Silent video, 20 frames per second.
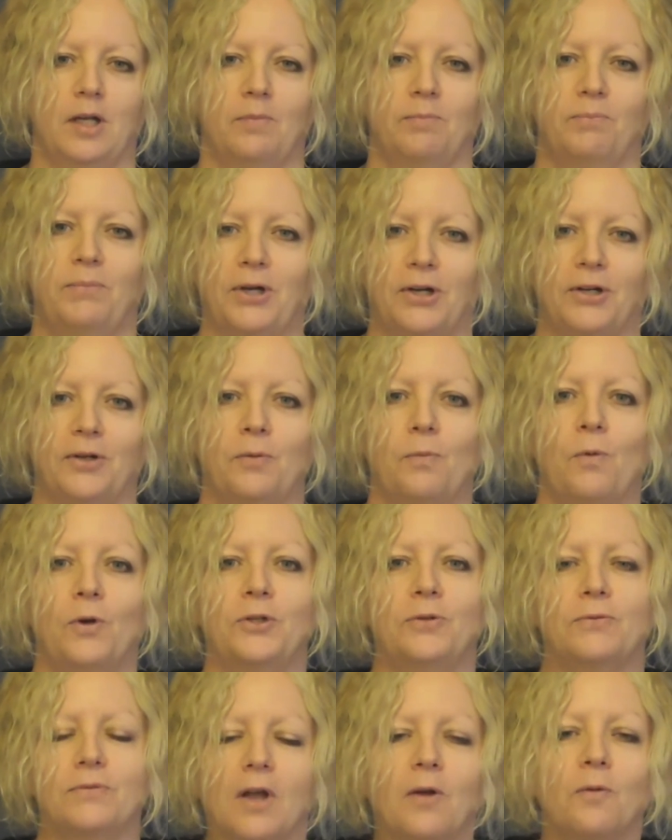But what
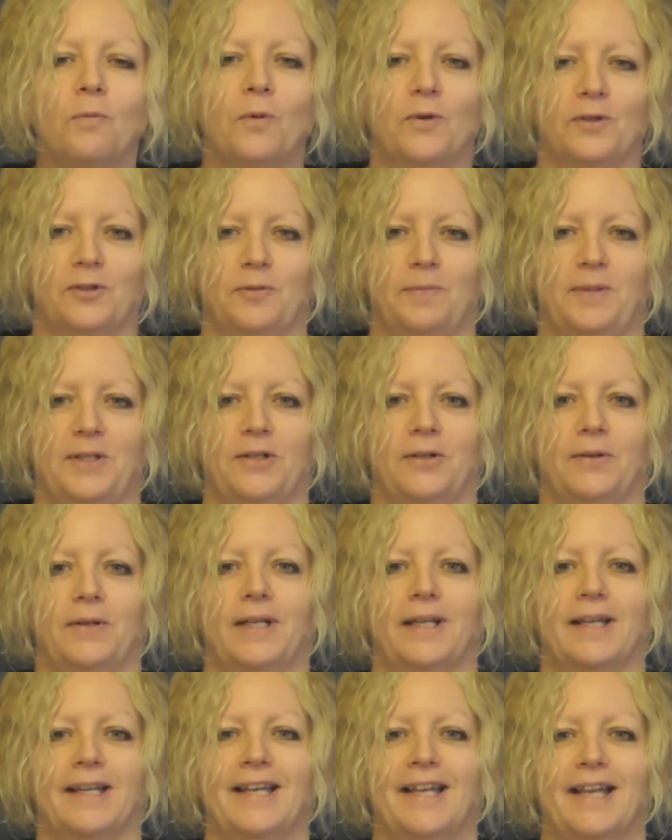you don't want to be
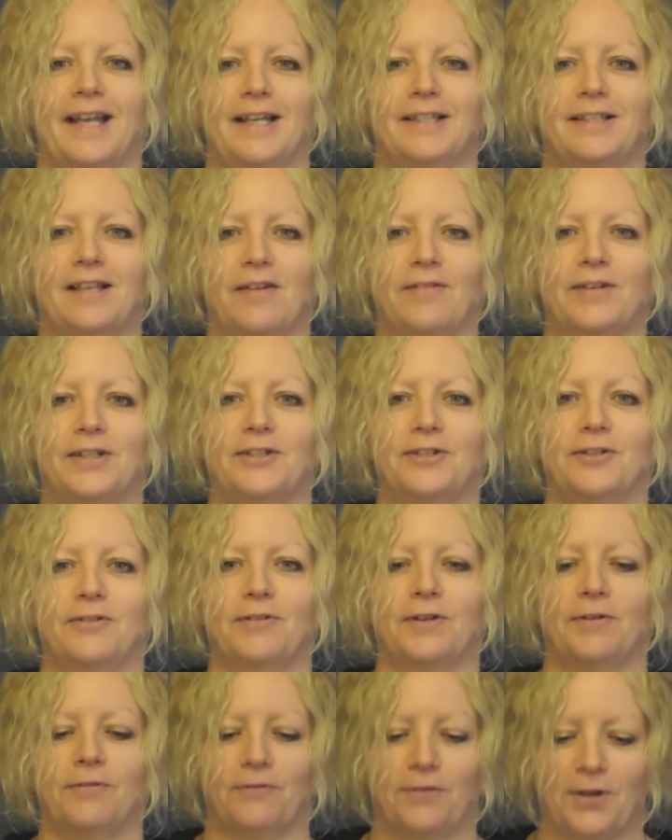doing is having to
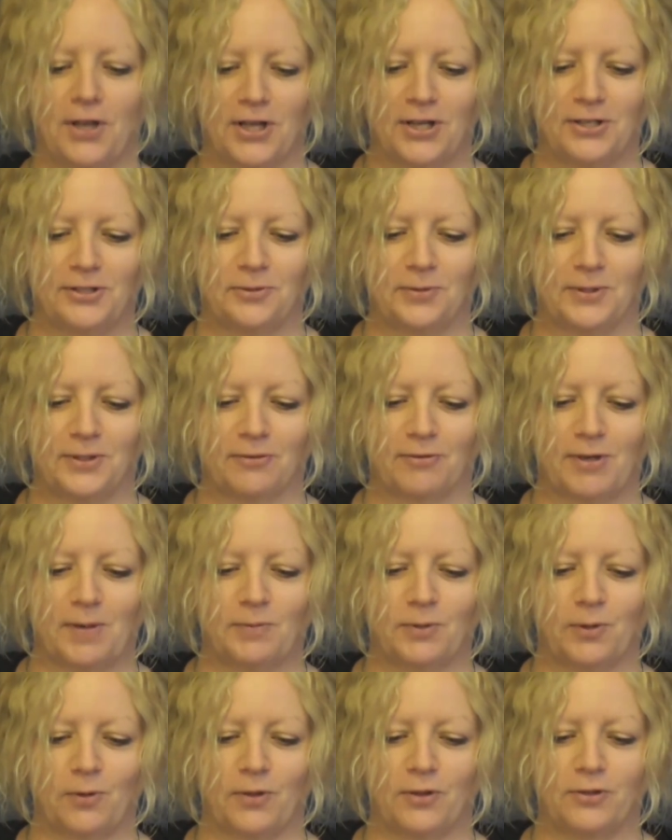refer to a
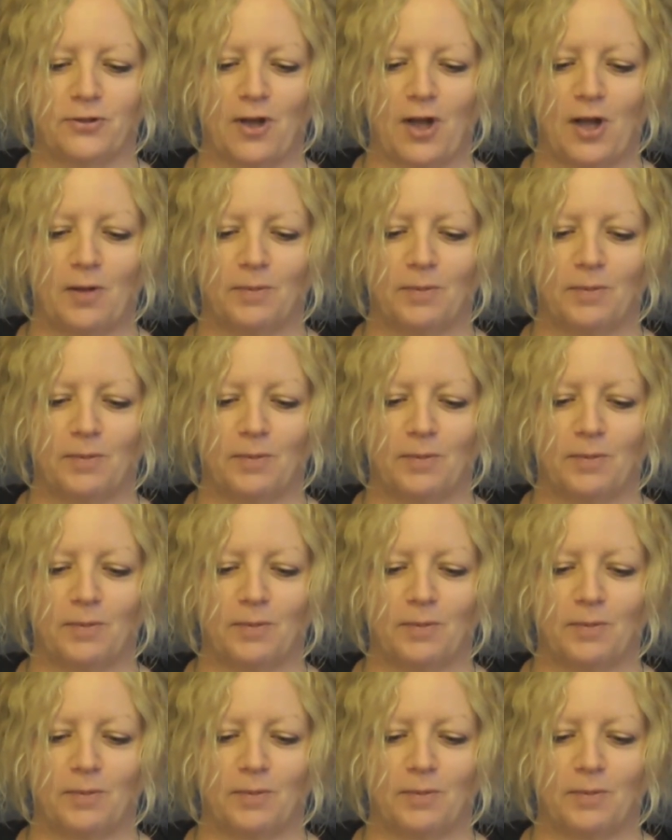script all the time,